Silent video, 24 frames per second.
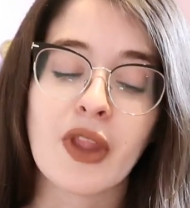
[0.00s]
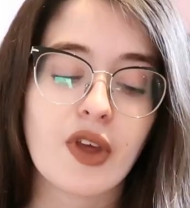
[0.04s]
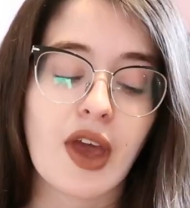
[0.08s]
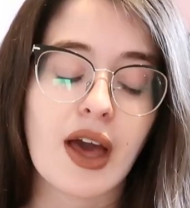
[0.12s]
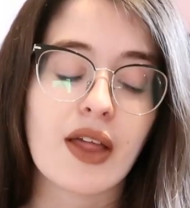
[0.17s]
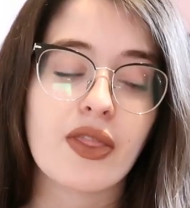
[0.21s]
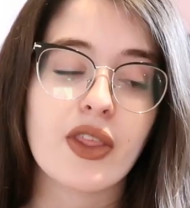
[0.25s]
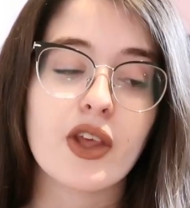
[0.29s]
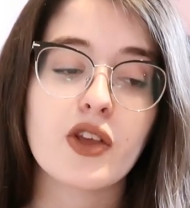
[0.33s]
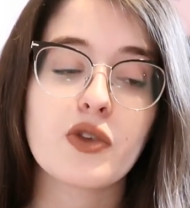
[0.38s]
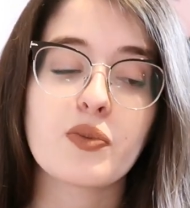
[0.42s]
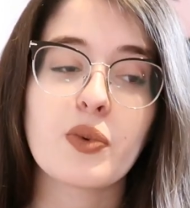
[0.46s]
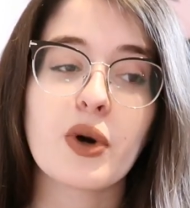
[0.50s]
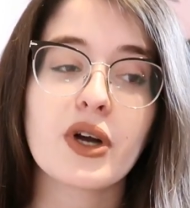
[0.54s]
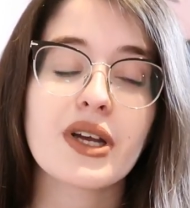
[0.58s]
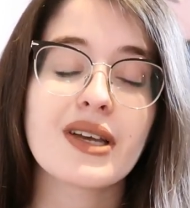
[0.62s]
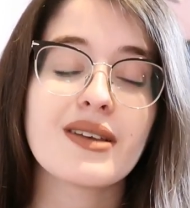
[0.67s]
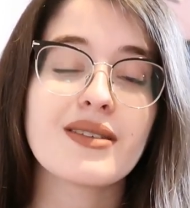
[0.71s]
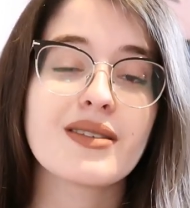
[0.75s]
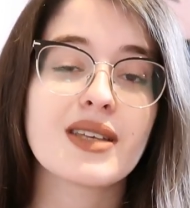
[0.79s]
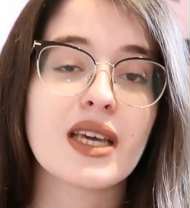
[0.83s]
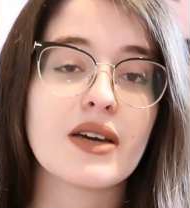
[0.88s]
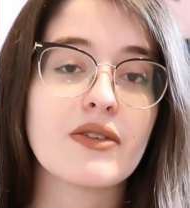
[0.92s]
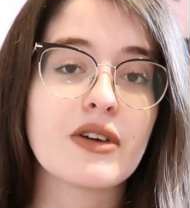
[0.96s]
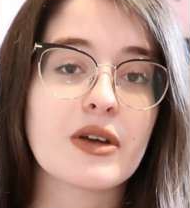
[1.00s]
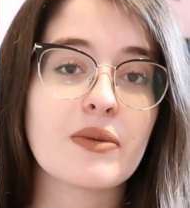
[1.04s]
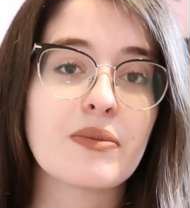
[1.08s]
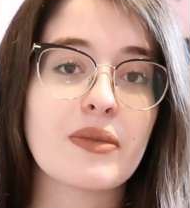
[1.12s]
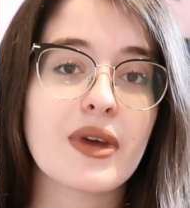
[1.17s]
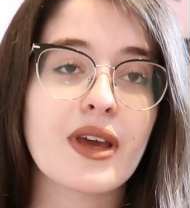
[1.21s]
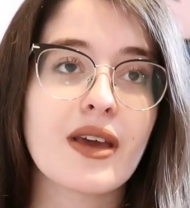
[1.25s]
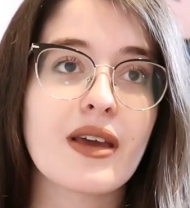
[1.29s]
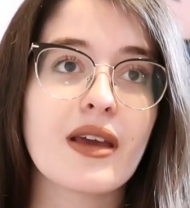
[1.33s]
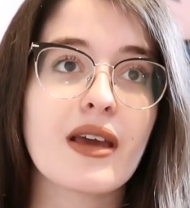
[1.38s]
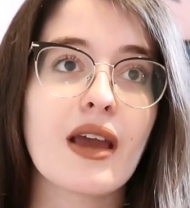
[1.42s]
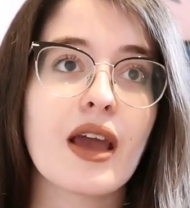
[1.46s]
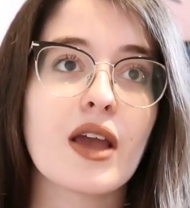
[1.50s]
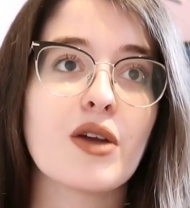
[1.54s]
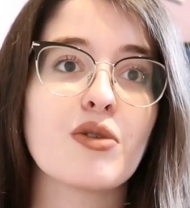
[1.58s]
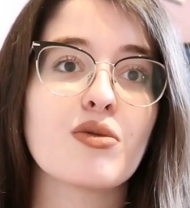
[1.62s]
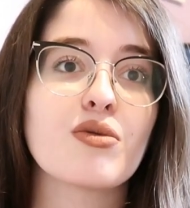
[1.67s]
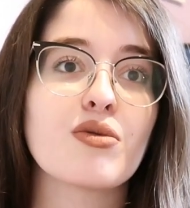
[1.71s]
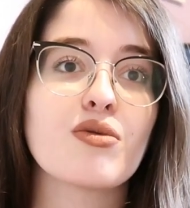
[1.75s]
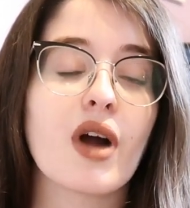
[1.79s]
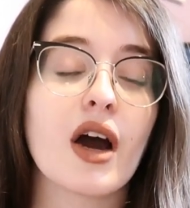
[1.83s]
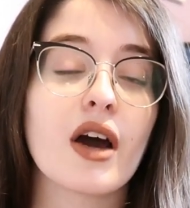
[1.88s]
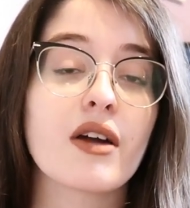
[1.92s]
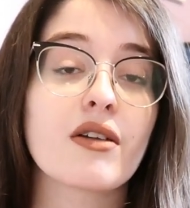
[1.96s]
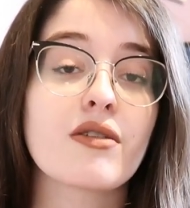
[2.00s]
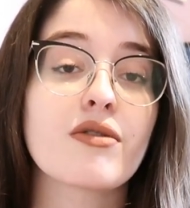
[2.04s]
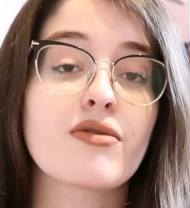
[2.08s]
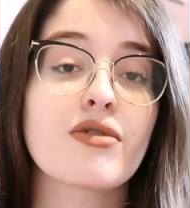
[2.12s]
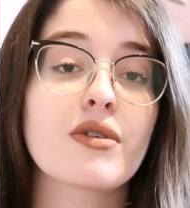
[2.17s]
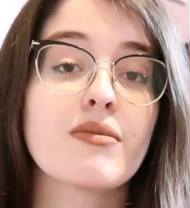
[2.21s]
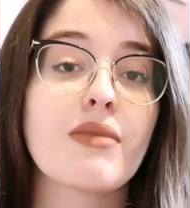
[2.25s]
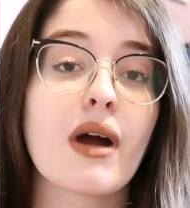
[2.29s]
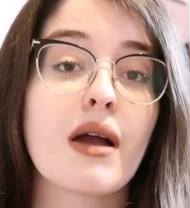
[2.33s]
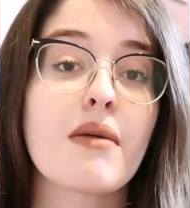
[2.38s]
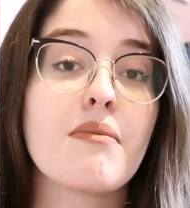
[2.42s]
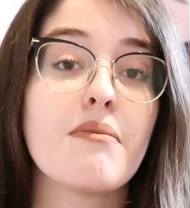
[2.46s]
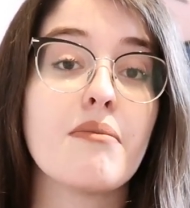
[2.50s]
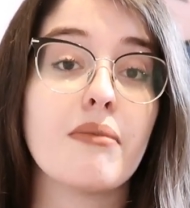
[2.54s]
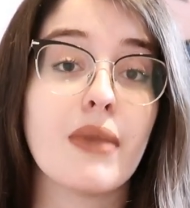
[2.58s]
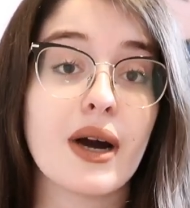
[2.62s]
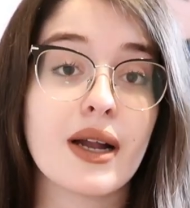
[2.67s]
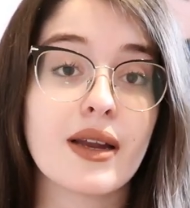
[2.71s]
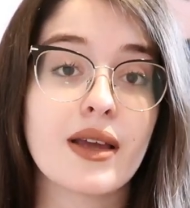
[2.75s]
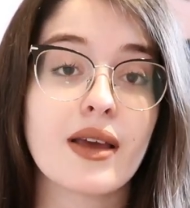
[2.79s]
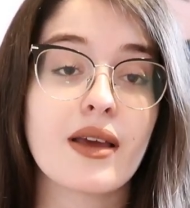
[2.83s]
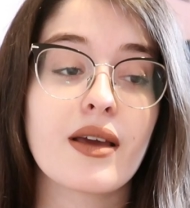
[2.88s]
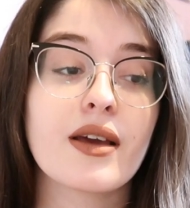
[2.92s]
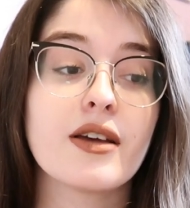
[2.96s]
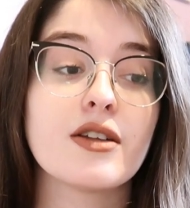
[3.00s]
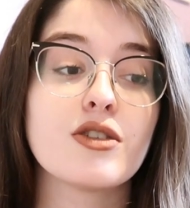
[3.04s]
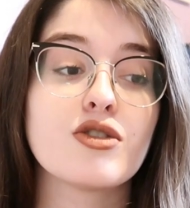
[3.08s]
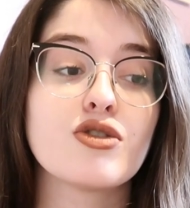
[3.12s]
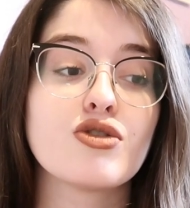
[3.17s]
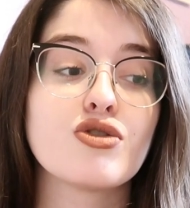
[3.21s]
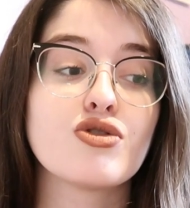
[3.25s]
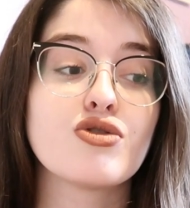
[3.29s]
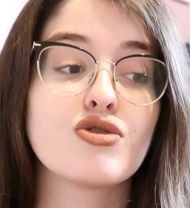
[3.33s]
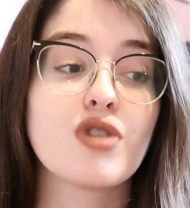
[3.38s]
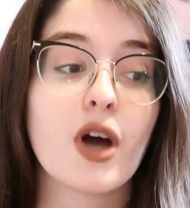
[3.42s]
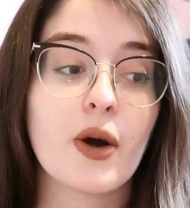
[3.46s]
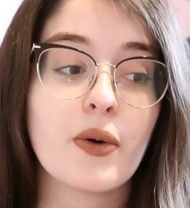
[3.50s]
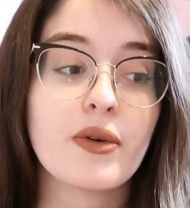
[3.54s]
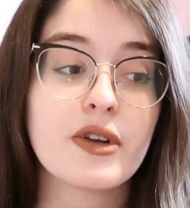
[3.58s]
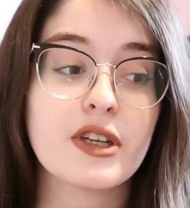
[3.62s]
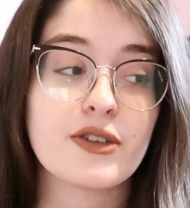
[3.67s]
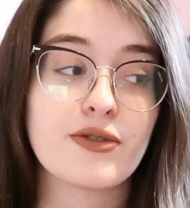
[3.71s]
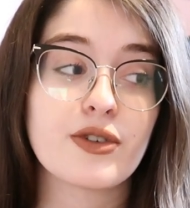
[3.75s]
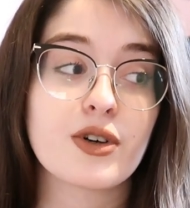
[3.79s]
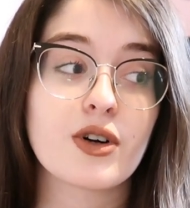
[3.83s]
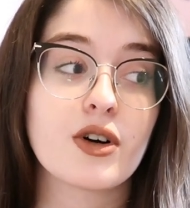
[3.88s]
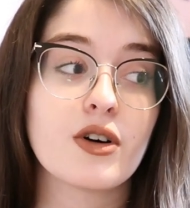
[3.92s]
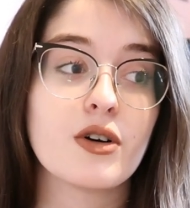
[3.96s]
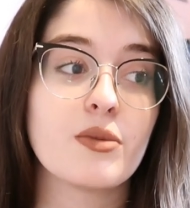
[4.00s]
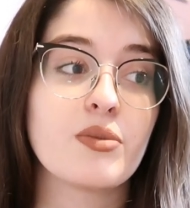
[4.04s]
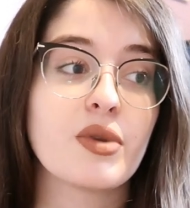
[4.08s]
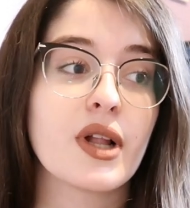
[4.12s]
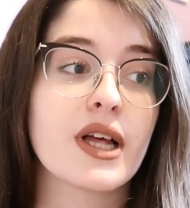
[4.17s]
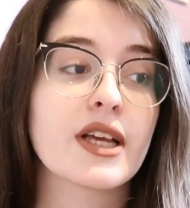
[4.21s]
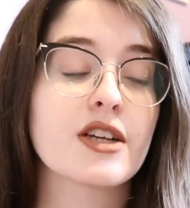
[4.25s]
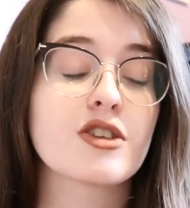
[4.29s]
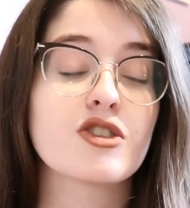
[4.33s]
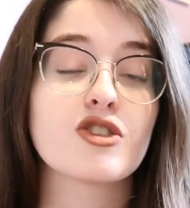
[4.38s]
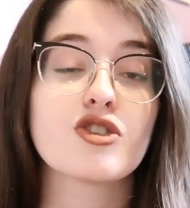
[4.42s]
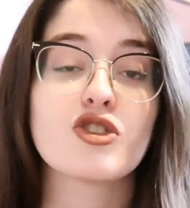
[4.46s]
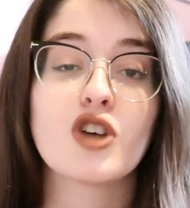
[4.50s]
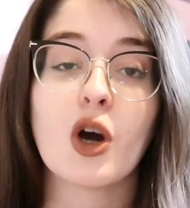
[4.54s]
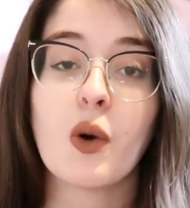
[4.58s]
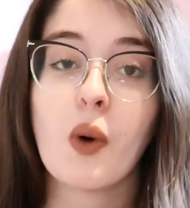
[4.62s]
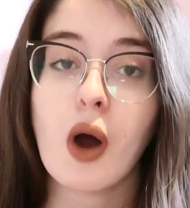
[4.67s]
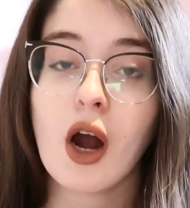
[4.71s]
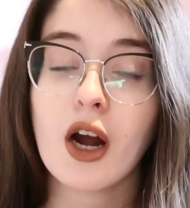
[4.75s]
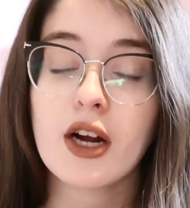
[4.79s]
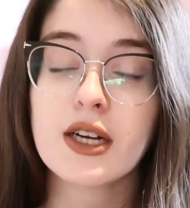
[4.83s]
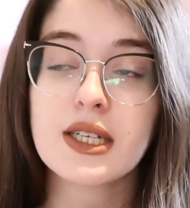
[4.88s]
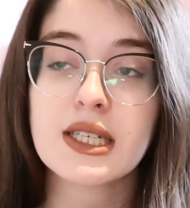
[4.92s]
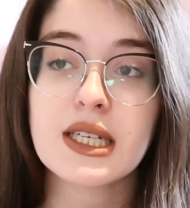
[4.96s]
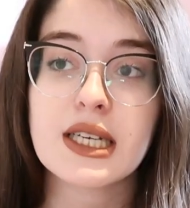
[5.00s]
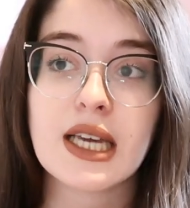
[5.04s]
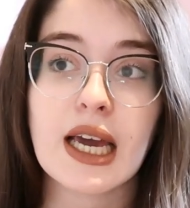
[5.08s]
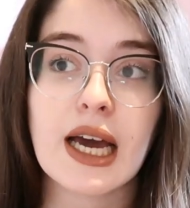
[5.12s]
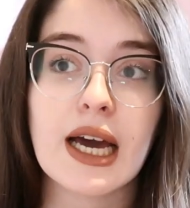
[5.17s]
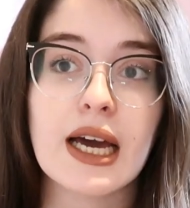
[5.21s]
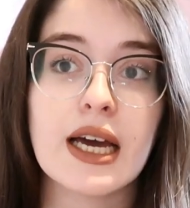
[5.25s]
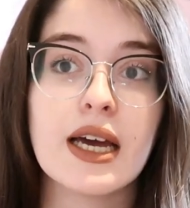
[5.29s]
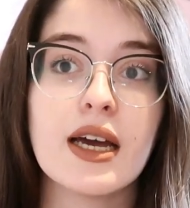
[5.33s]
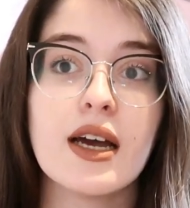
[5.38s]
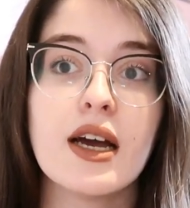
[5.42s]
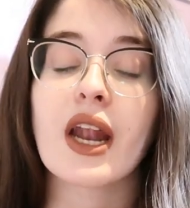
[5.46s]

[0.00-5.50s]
Yeah, this book is giving me a run for my money. It's so difficult, playing so hard to get.